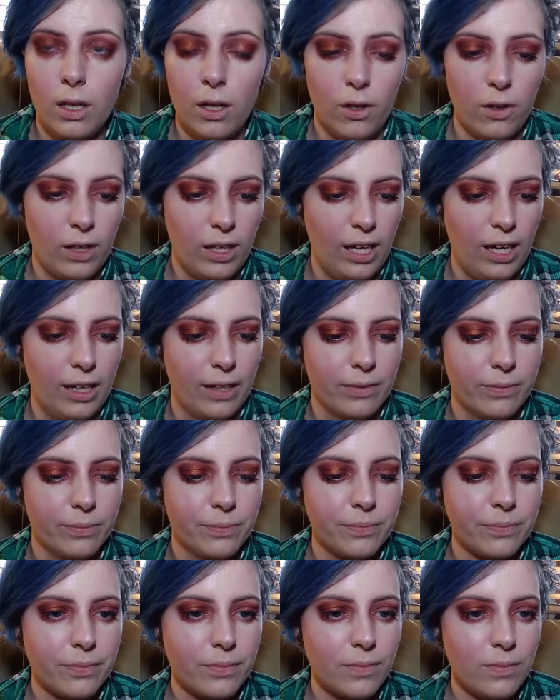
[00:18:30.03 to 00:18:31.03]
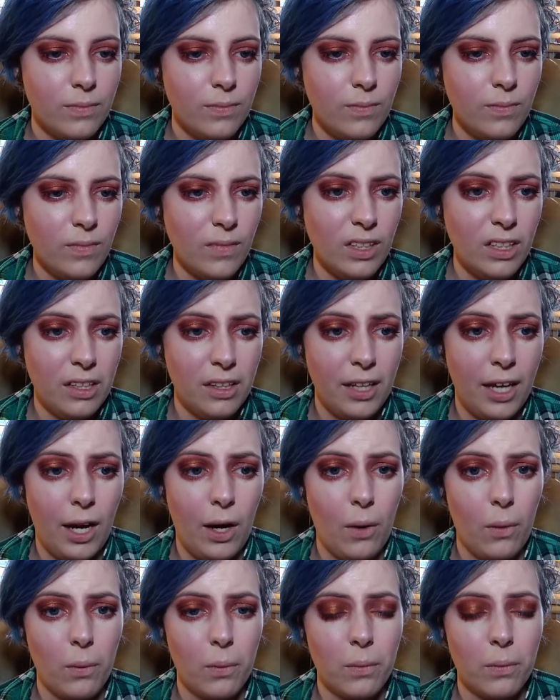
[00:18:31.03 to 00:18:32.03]
Okay.
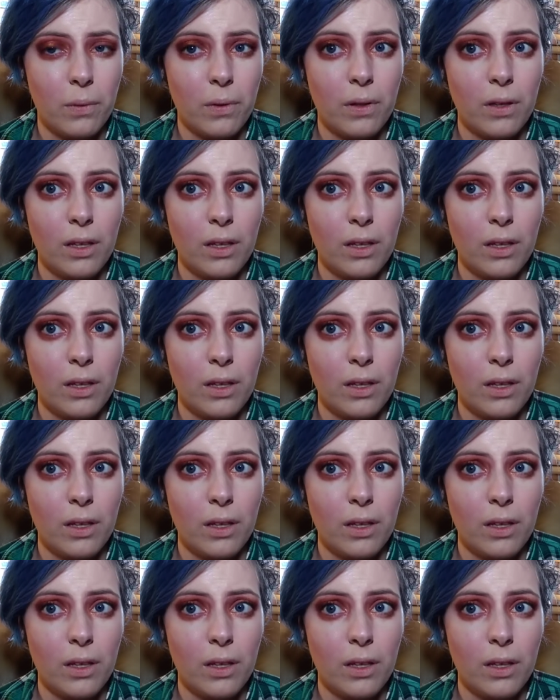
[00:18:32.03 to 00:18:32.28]
Now,